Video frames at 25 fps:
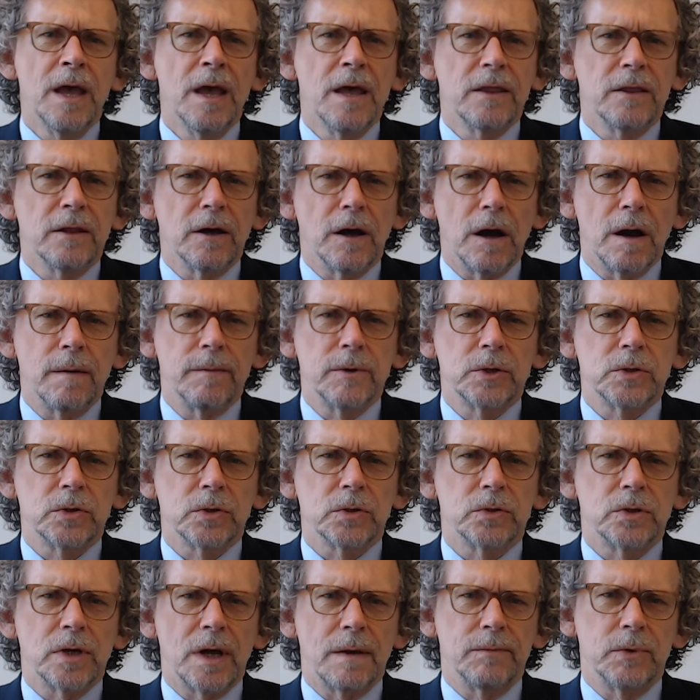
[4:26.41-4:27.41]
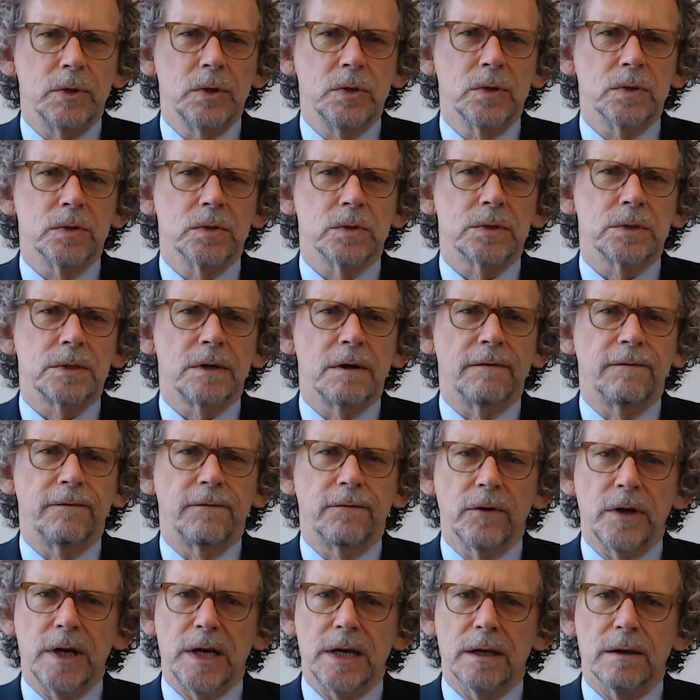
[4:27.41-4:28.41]
The arbitral tribunal's
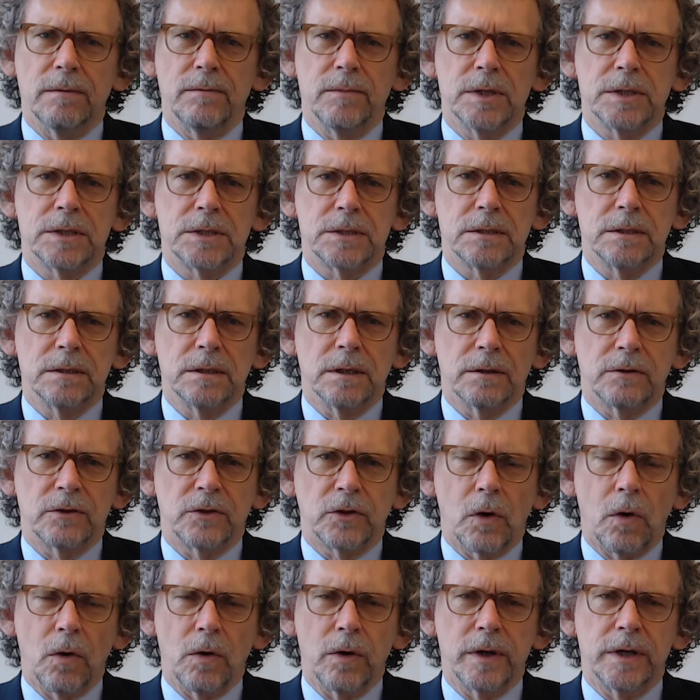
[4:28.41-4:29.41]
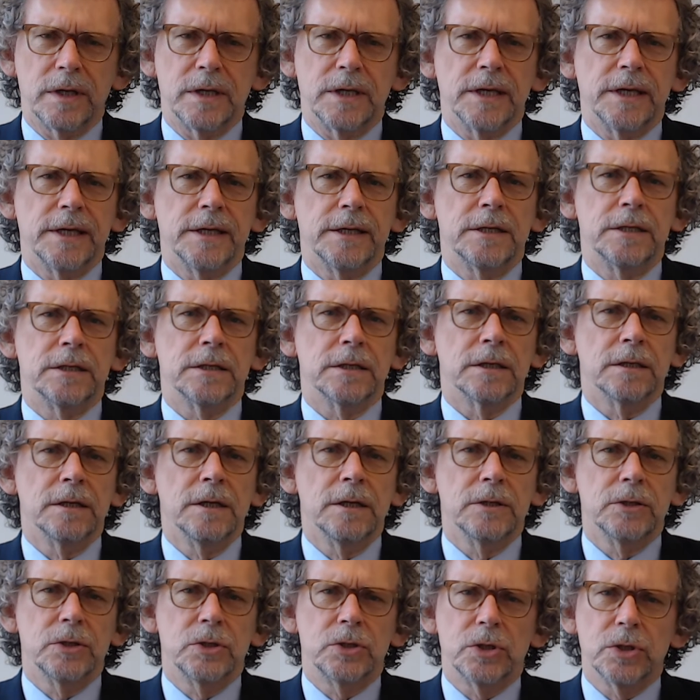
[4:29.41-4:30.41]
freedom, its authority to
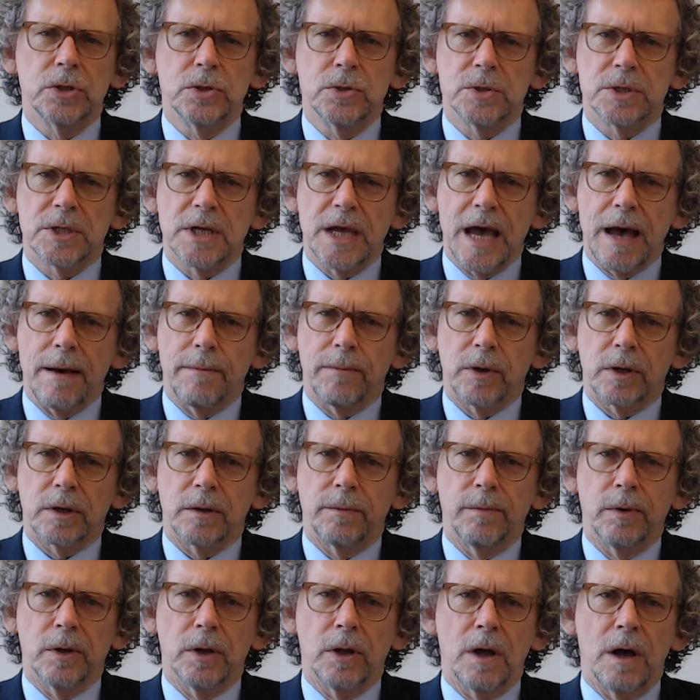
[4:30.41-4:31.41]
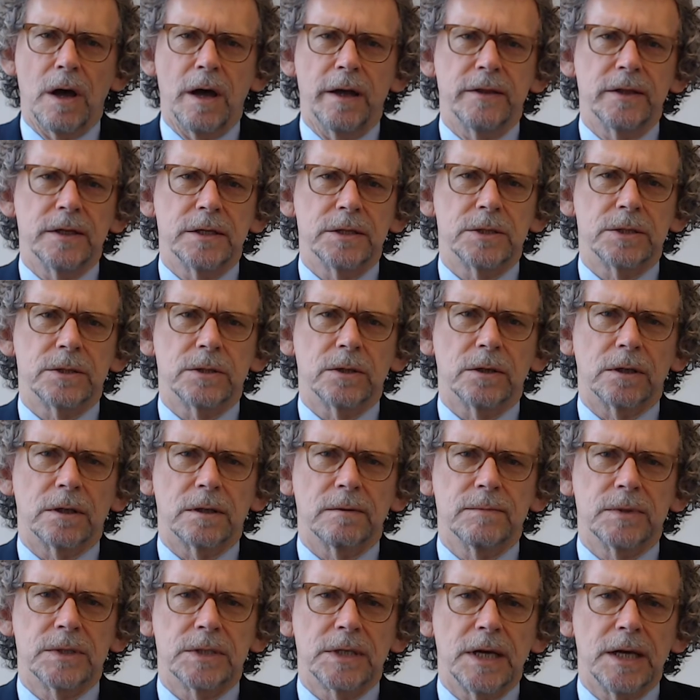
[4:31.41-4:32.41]
choose the applicable law in these
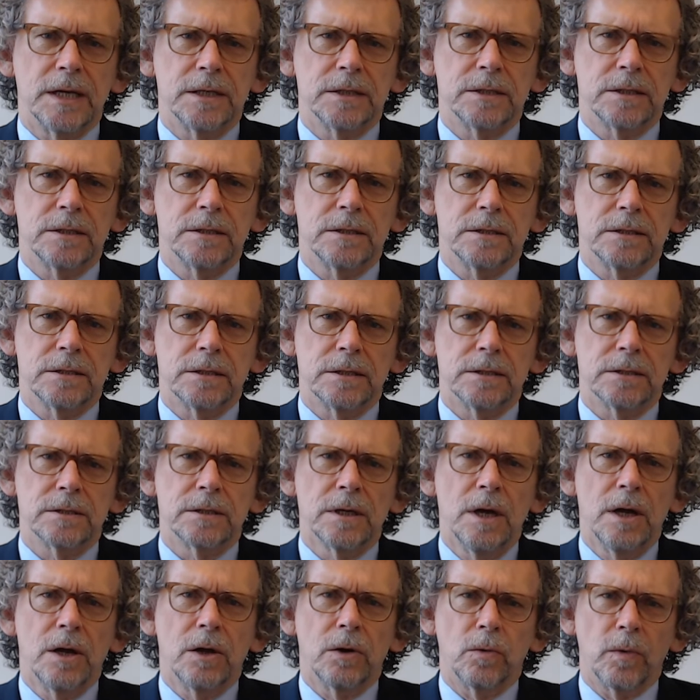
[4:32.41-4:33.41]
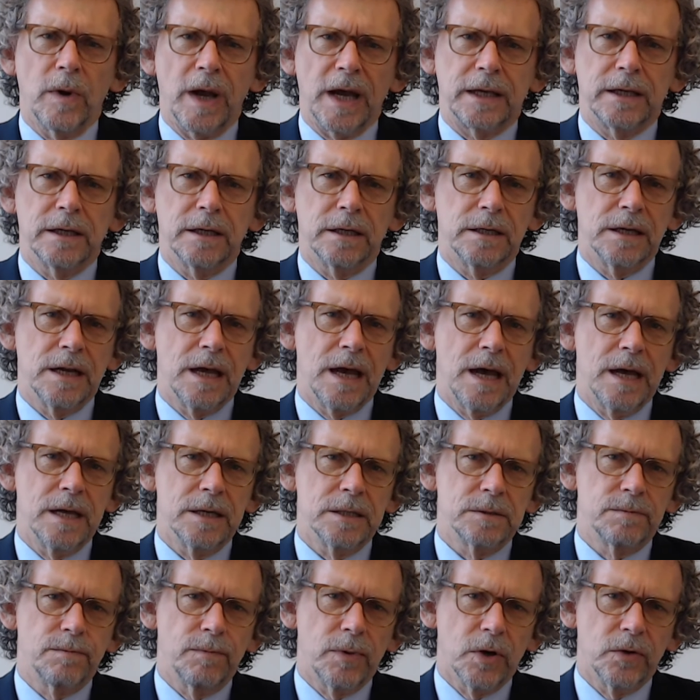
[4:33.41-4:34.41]
circumstances, is
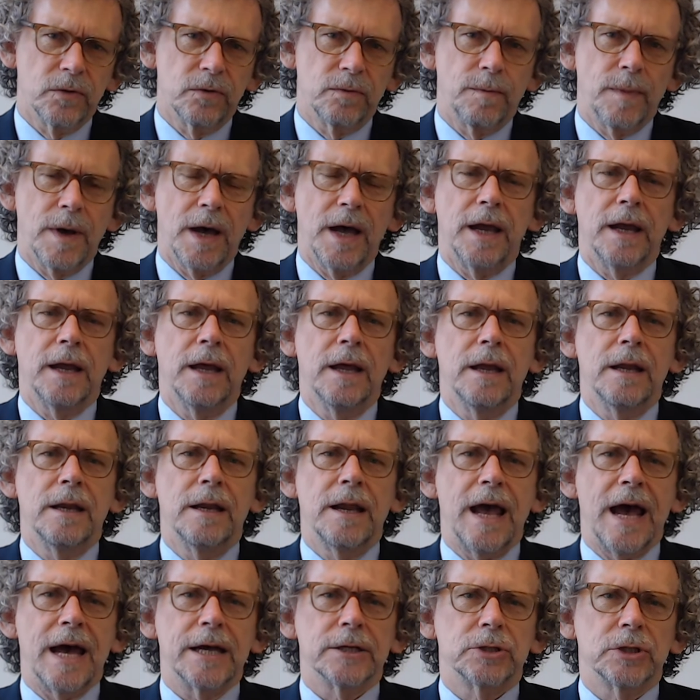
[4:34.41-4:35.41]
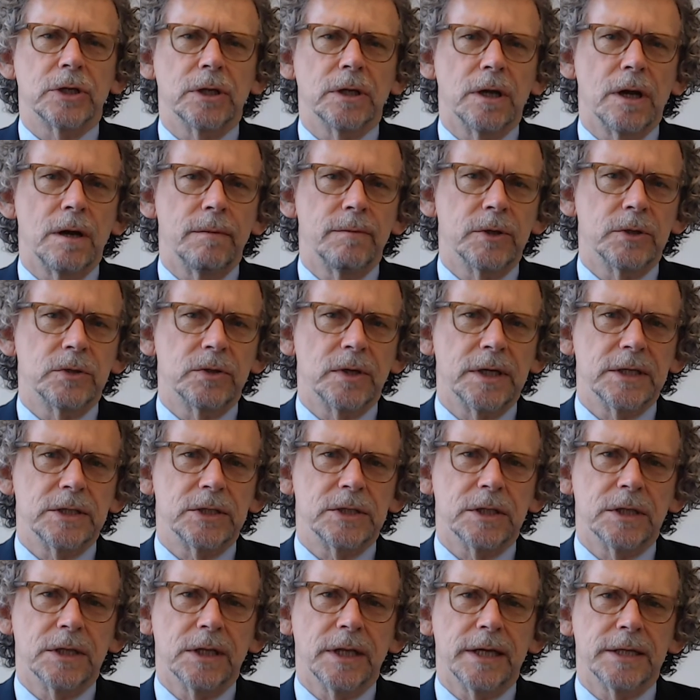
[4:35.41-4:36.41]
recognized both by national
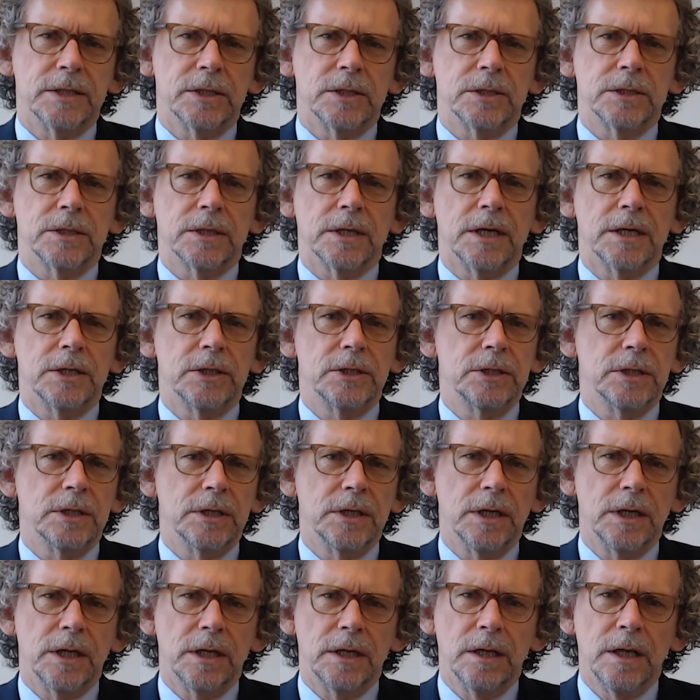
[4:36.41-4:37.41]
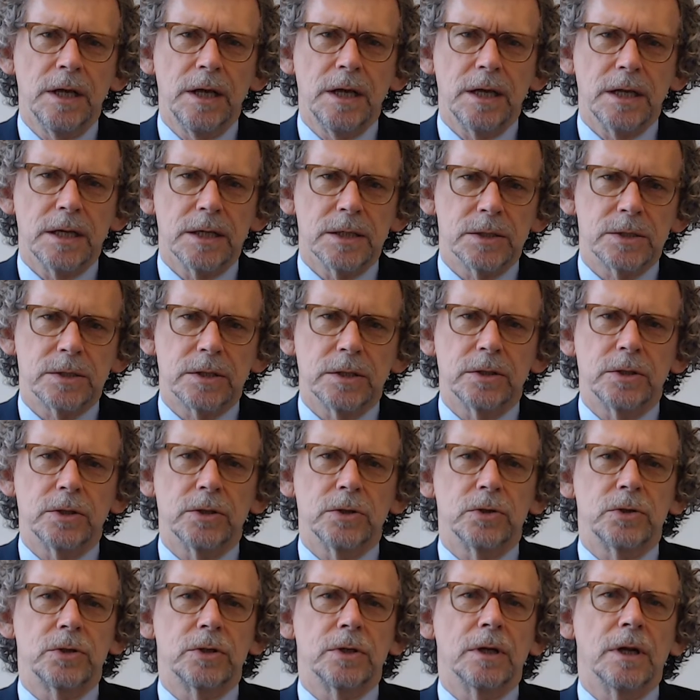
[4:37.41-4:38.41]
arbitration legislation and
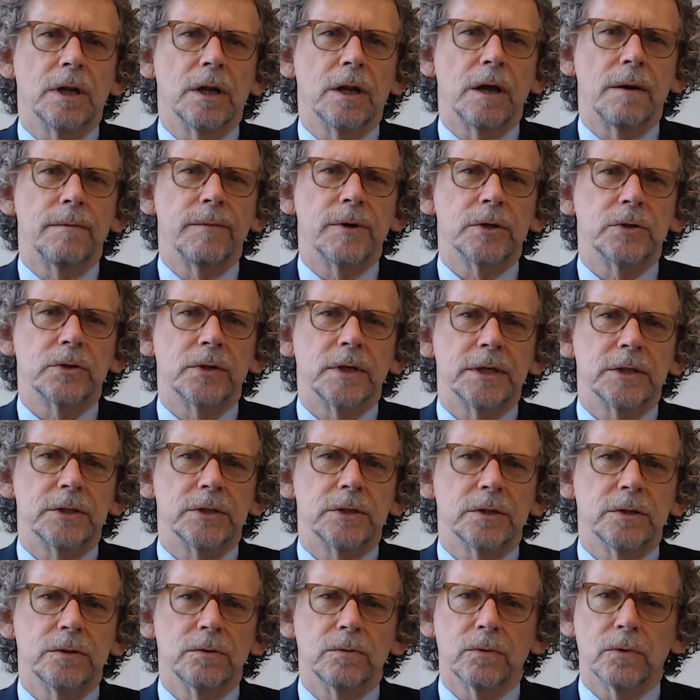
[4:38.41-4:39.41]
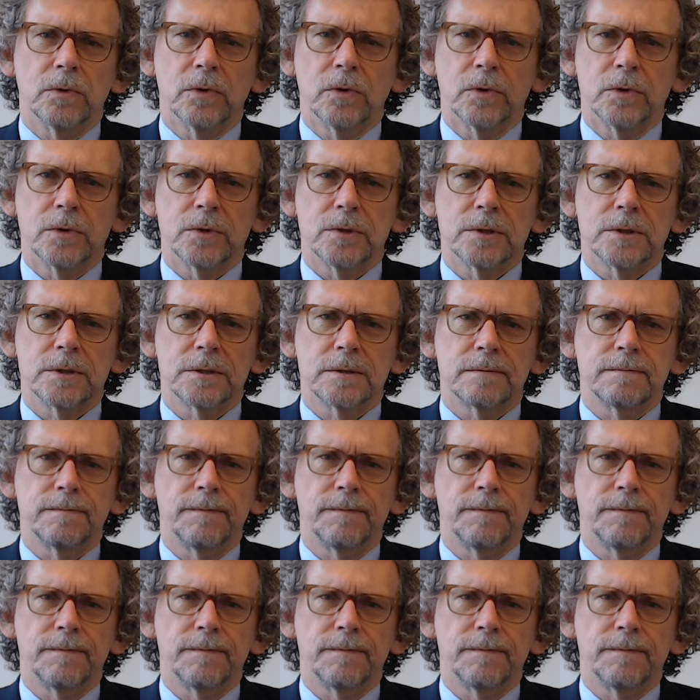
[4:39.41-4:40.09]
institutional arbitration rules.